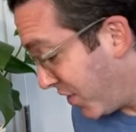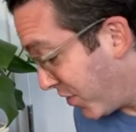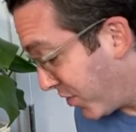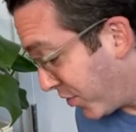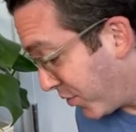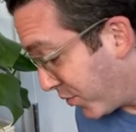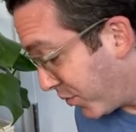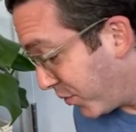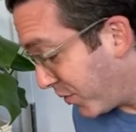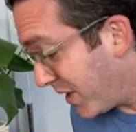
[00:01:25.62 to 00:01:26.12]

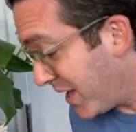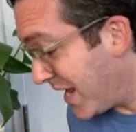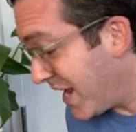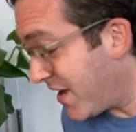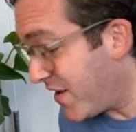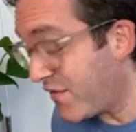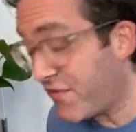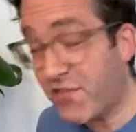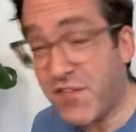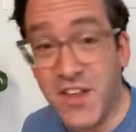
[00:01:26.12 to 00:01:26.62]

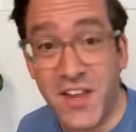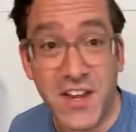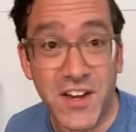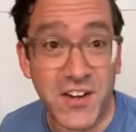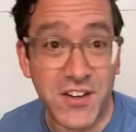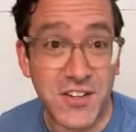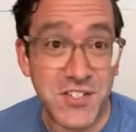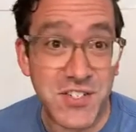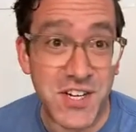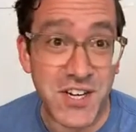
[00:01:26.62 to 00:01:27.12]
3
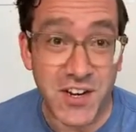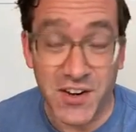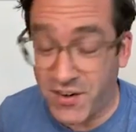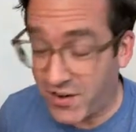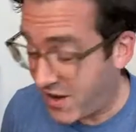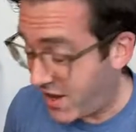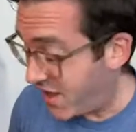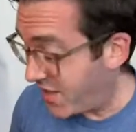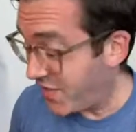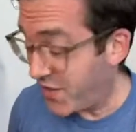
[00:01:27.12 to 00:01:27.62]
figures
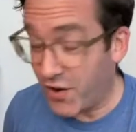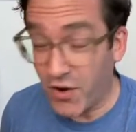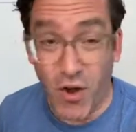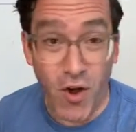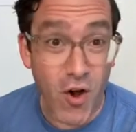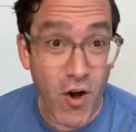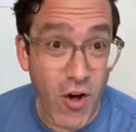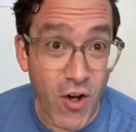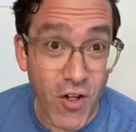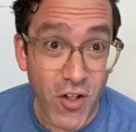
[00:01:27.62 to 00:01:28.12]
here that are
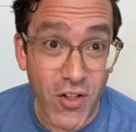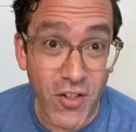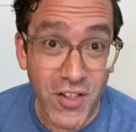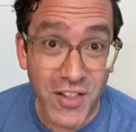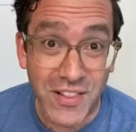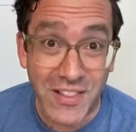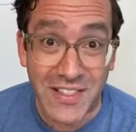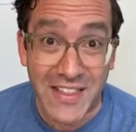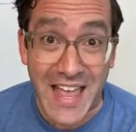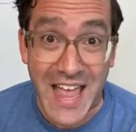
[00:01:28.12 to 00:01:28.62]
all
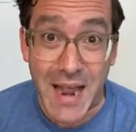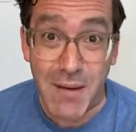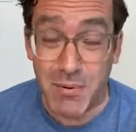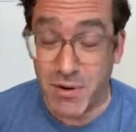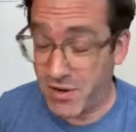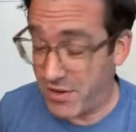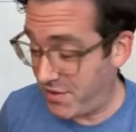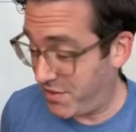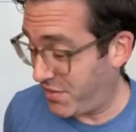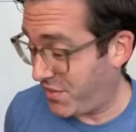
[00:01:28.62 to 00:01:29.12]

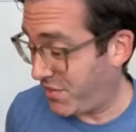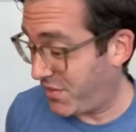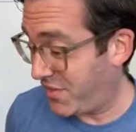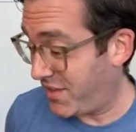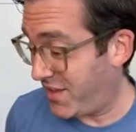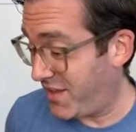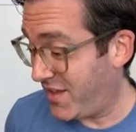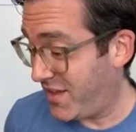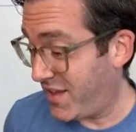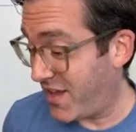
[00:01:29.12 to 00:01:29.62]
Labyrinth,
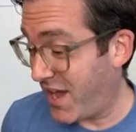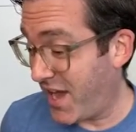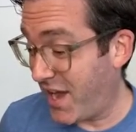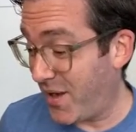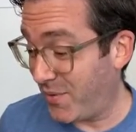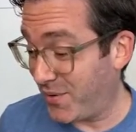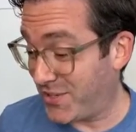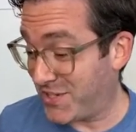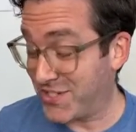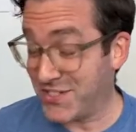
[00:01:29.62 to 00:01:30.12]

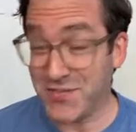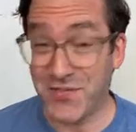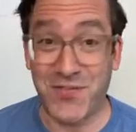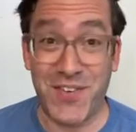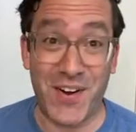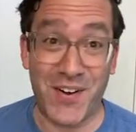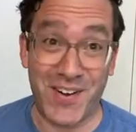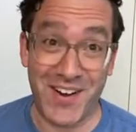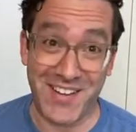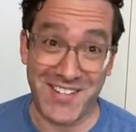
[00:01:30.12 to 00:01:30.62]
which is
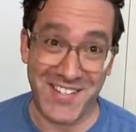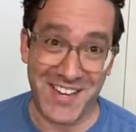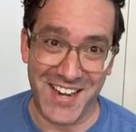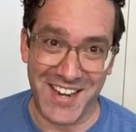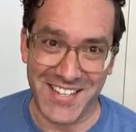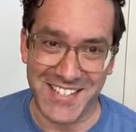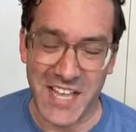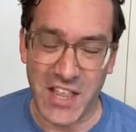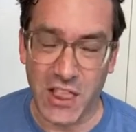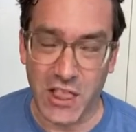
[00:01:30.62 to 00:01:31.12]
very exciting
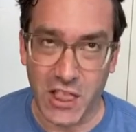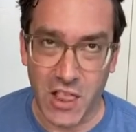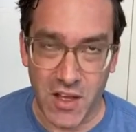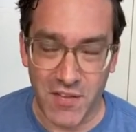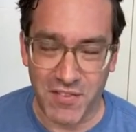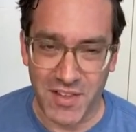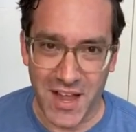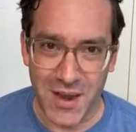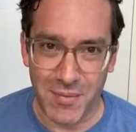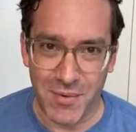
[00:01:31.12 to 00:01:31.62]
because I
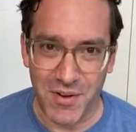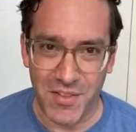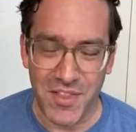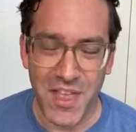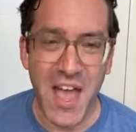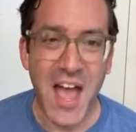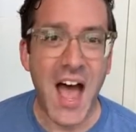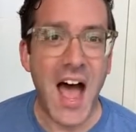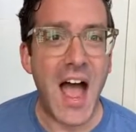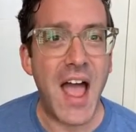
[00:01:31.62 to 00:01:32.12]
love Labyrinth.
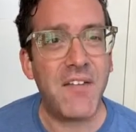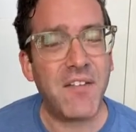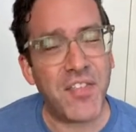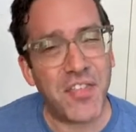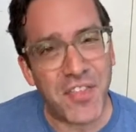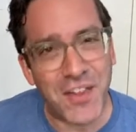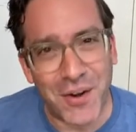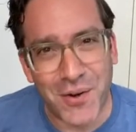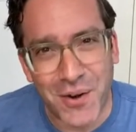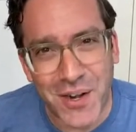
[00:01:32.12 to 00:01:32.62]
I have a
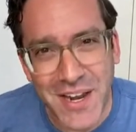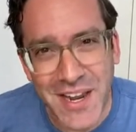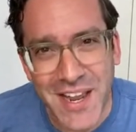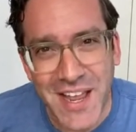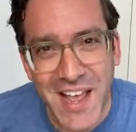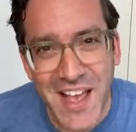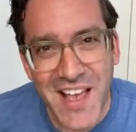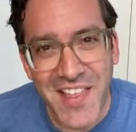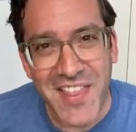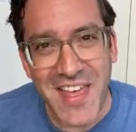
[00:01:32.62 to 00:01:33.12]
theory
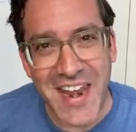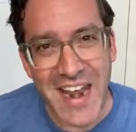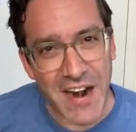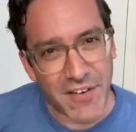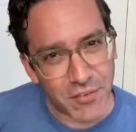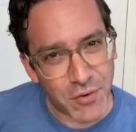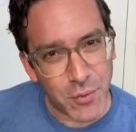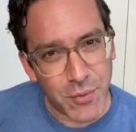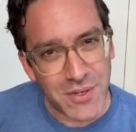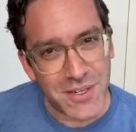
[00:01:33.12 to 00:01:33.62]
that
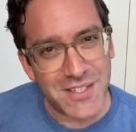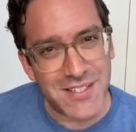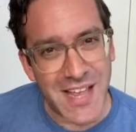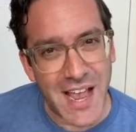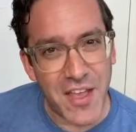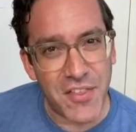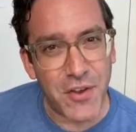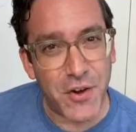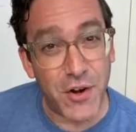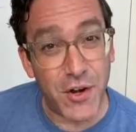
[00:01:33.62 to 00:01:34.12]
everyone is
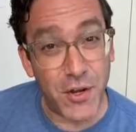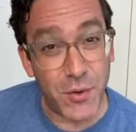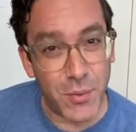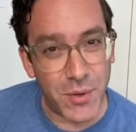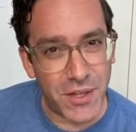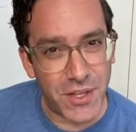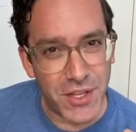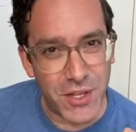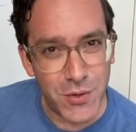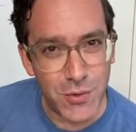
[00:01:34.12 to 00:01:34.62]
either a
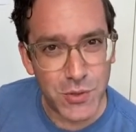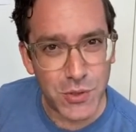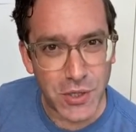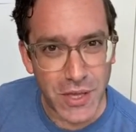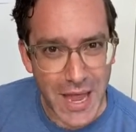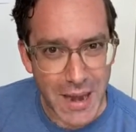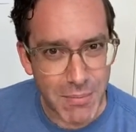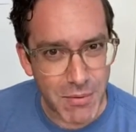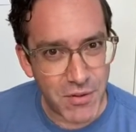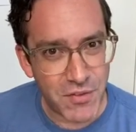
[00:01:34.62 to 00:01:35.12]
really huge
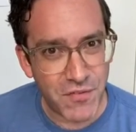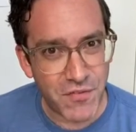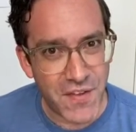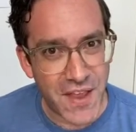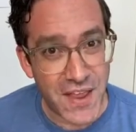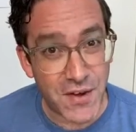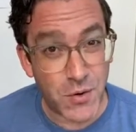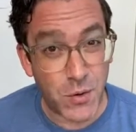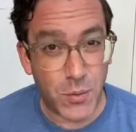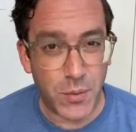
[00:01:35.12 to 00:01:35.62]
Labyrinth
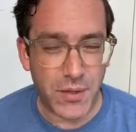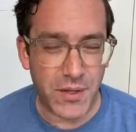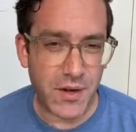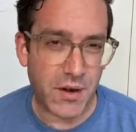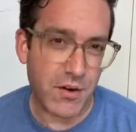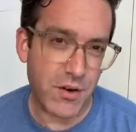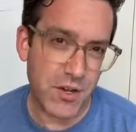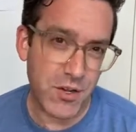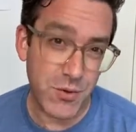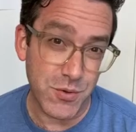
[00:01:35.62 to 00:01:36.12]
fan or a really
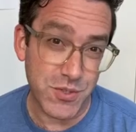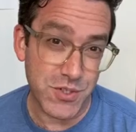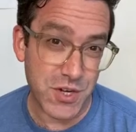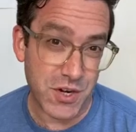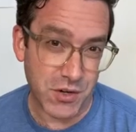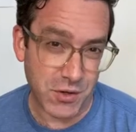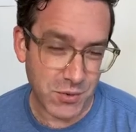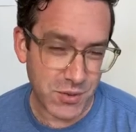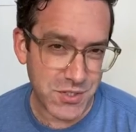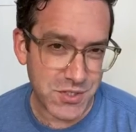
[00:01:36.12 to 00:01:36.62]
huge
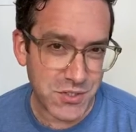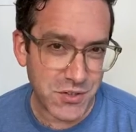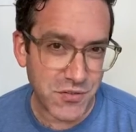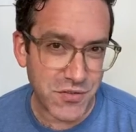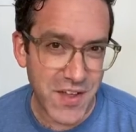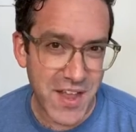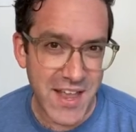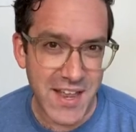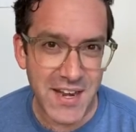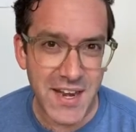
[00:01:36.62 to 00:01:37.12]
Dark Crystal
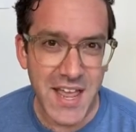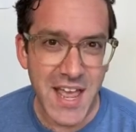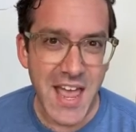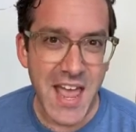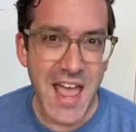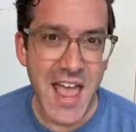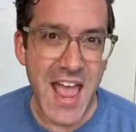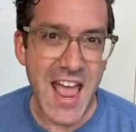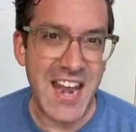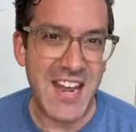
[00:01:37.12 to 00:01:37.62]
fan,
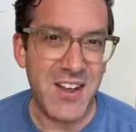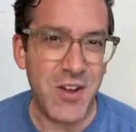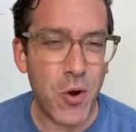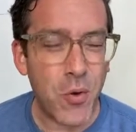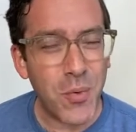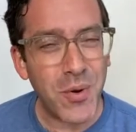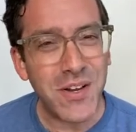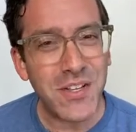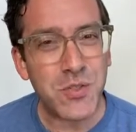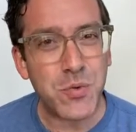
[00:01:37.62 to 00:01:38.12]
and no
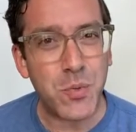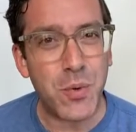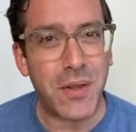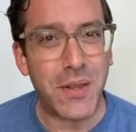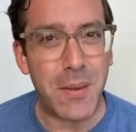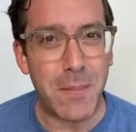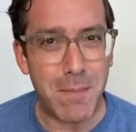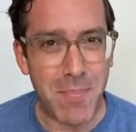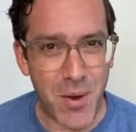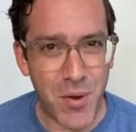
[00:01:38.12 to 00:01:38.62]
one is
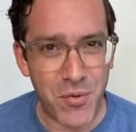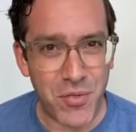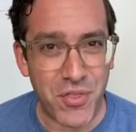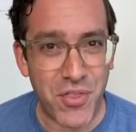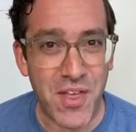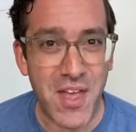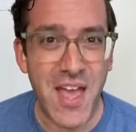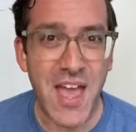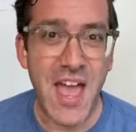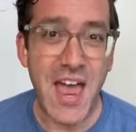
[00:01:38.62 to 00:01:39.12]
really both.
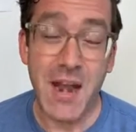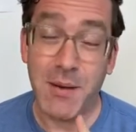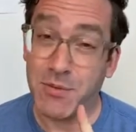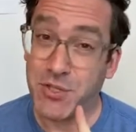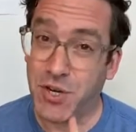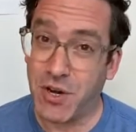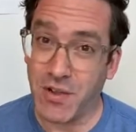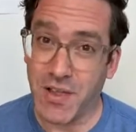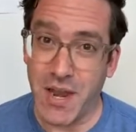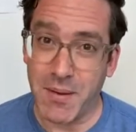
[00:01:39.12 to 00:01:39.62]
And I'm
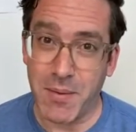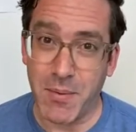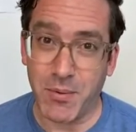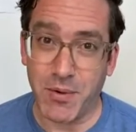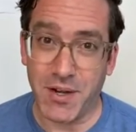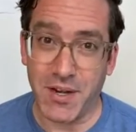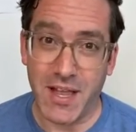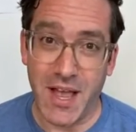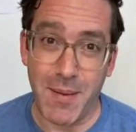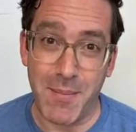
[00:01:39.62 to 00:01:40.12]
sure a lot of people are
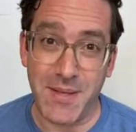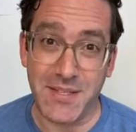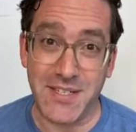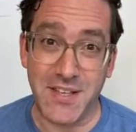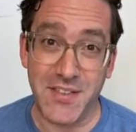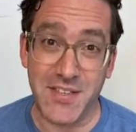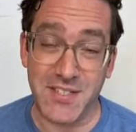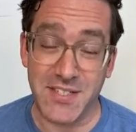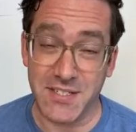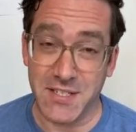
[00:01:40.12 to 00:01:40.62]
going to comment on
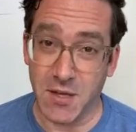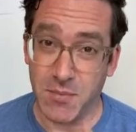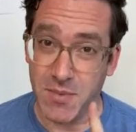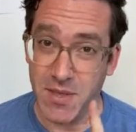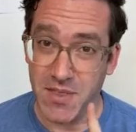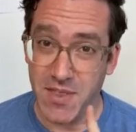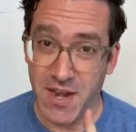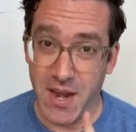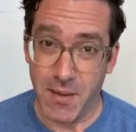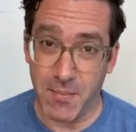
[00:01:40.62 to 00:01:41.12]
this and tell me
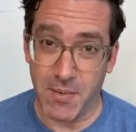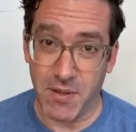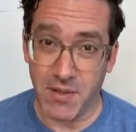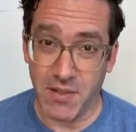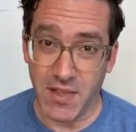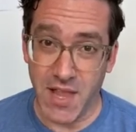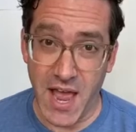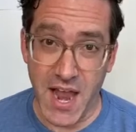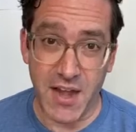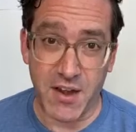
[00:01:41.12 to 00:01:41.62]
that I'm a
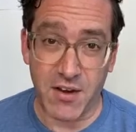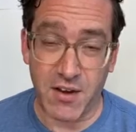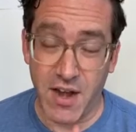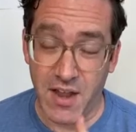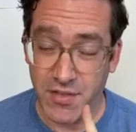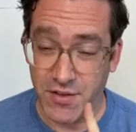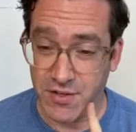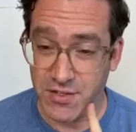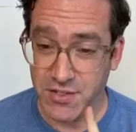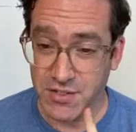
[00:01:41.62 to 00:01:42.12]
liar,
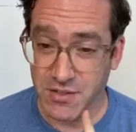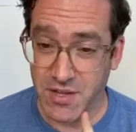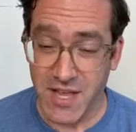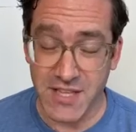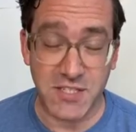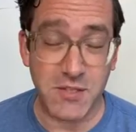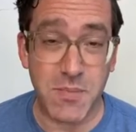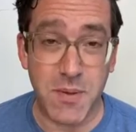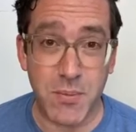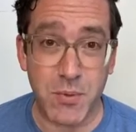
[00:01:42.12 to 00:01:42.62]
and there's
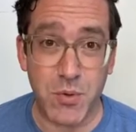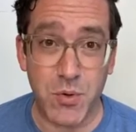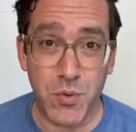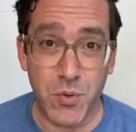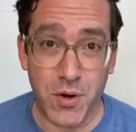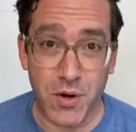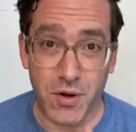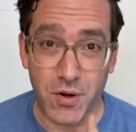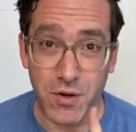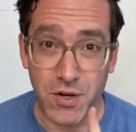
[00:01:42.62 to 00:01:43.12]
lots of people who
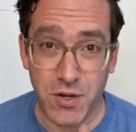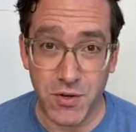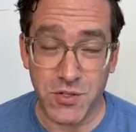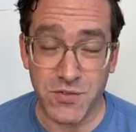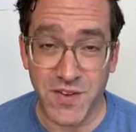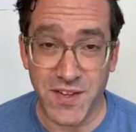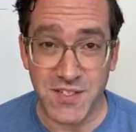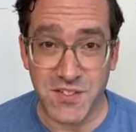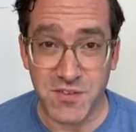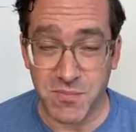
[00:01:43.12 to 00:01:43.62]
are huge
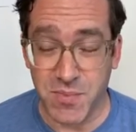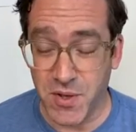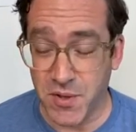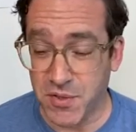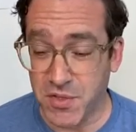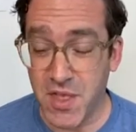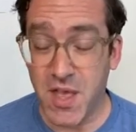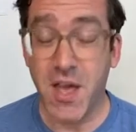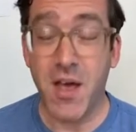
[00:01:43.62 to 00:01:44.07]
fans of both.